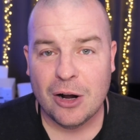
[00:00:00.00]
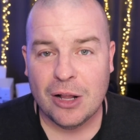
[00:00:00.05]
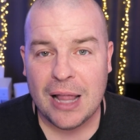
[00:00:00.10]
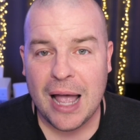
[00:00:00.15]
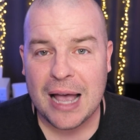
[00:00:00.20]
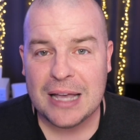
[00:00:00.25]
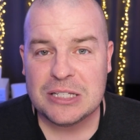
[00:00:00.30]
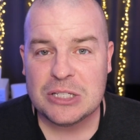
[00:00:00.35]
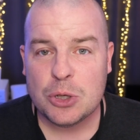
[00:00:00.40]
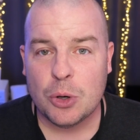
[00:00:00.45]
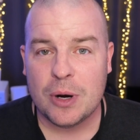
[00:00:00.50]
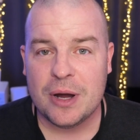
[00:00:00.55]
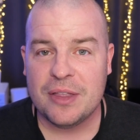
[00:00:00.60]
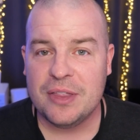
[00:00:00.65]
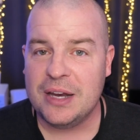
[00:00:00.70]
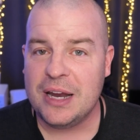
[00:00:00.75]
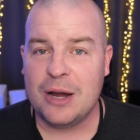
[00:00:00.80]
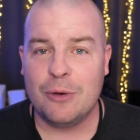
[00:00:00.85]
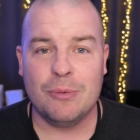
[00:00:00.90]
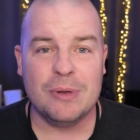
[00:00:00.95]
our last story
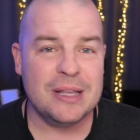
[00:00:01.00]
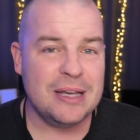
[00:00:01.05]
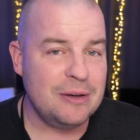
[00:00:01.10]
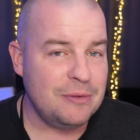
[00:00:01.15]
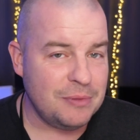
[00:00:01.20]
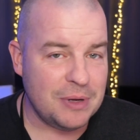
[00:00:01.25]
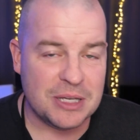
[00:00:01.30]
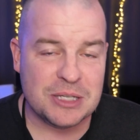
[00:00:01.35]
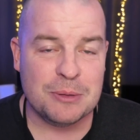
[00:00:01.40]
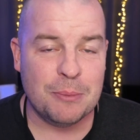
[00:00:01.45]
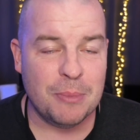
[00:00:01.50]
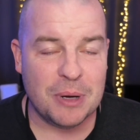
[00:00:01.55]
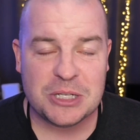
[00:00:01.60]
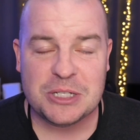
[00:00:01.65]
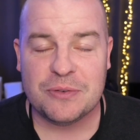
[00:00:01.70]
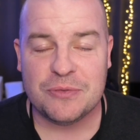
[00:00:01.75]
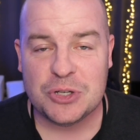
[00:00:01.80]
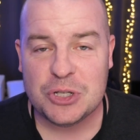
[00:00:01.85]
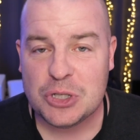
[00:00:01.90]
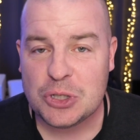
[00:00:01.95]
of the day really isn't
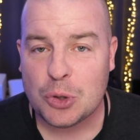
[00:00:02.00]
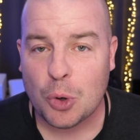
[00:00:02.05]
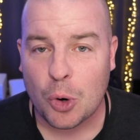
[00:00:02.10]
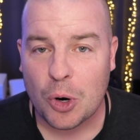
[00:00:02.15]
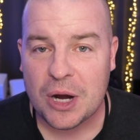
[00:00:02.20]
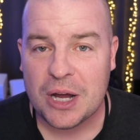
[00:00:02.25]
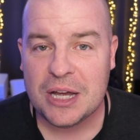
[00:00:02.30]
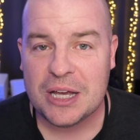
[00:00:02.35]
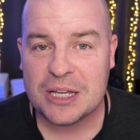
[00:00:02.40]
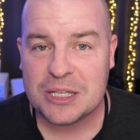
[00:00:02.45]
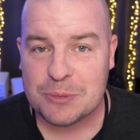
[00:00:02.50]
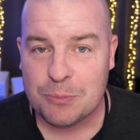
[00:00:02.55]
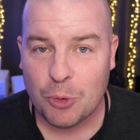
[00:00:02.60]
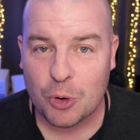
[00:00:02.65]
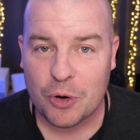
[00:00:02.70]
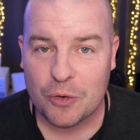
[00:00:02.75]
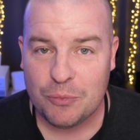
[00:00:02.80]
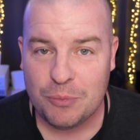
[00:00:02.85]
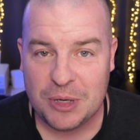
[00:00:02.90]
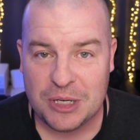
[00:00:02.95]
much of a story. It's
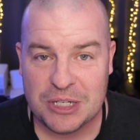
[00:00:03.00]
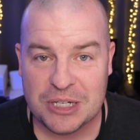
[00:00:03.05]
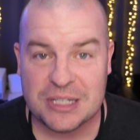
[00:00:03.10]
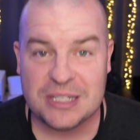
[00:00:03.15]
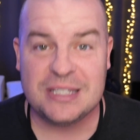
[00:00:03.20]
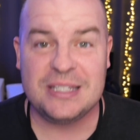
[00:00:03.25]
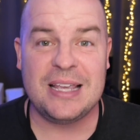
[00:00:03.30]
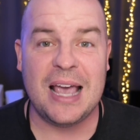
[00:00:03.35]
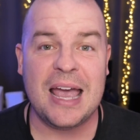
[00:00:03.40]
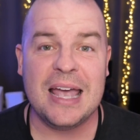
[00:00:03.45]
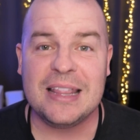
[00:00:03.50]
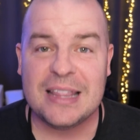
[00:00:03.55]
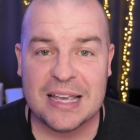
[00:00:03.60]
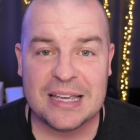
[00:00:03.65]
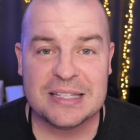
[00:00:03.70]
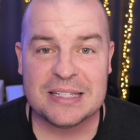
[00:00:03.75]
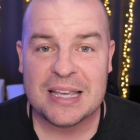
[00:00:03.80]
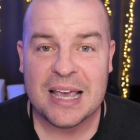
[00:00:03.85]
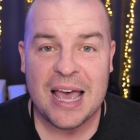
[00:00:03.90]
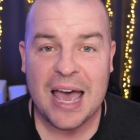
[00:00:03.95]
more of me just saying
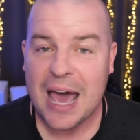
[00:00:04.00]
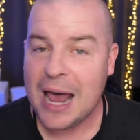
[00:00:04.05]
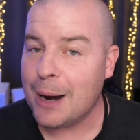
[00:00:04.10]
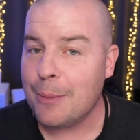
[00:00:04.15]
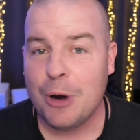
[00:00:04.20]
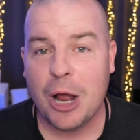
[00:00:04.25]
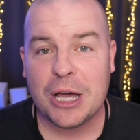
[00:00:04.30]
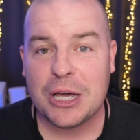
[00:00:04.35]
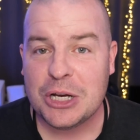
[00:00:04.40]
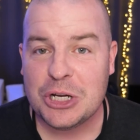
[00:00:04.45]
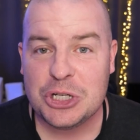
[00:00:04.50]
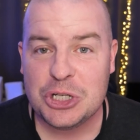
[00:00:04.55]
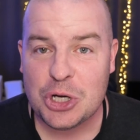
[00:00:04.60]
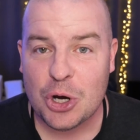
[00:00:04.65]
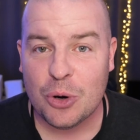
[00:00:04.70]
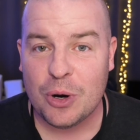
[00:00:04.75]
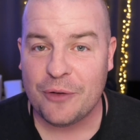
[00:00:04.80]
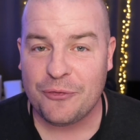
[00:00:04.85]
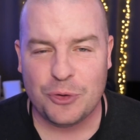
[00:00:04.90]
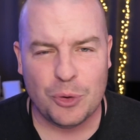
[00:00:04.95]
this, and I'm not gonna
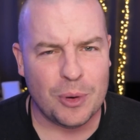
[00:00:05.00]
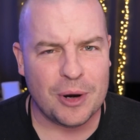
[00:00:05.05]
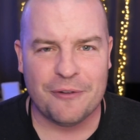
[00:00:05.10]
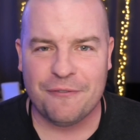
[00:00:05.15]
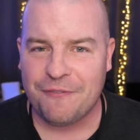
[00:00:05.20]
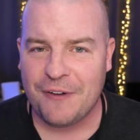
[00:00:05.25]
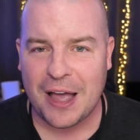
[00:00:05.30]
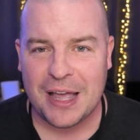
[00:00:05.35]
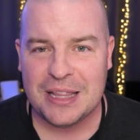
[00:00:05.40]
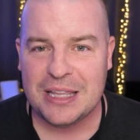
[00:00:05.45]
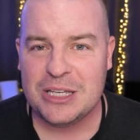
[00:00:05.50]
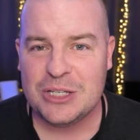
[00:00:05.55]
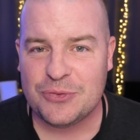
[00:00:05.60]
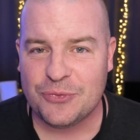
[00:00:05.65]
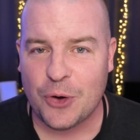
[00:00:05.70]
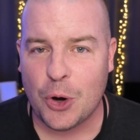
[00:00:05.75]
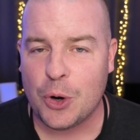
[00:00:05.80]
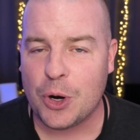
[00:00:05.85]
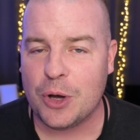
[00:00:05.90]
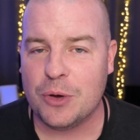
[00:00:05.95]
show it. If you wanna find these
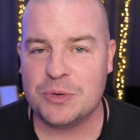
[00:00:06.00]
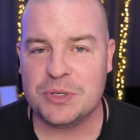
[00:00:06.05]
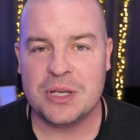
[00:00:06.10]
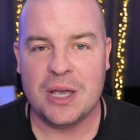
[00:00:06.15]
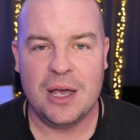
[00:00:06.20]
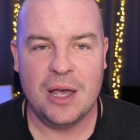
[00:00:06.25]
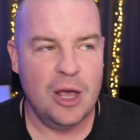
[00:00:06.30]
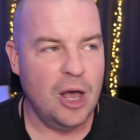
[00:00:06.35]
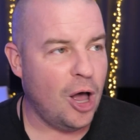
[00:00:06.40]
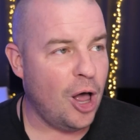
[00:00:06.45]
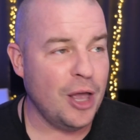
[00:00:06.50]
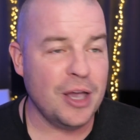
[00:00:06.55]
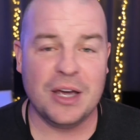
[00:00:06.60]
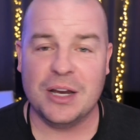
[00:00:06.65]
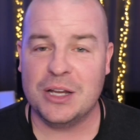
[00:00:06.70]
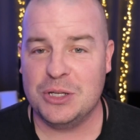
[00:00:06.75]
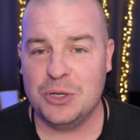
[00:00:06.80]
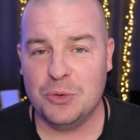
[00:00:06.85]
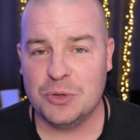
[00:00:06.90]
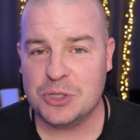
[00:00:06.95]
photos, all you
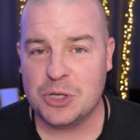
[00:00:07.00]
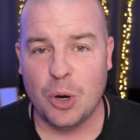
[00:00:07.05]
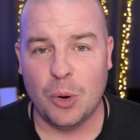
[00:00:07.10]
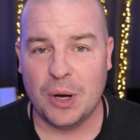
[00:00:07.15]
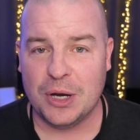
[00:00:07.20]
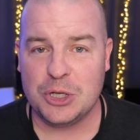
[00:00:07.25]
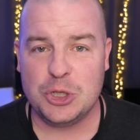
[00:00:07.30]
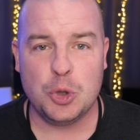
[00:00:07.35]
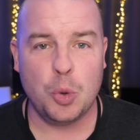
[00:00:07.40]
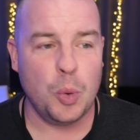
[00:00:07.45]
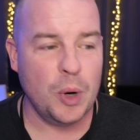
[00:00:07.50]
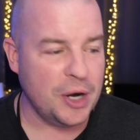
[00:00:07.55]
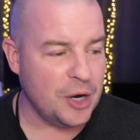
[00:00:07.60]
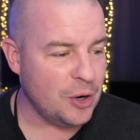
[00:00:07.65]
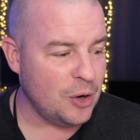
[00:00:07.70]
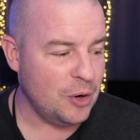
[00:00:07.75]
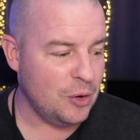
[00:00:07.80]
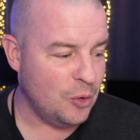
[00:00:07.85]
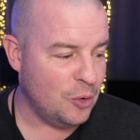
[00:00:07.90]
gotta do is go on Twitter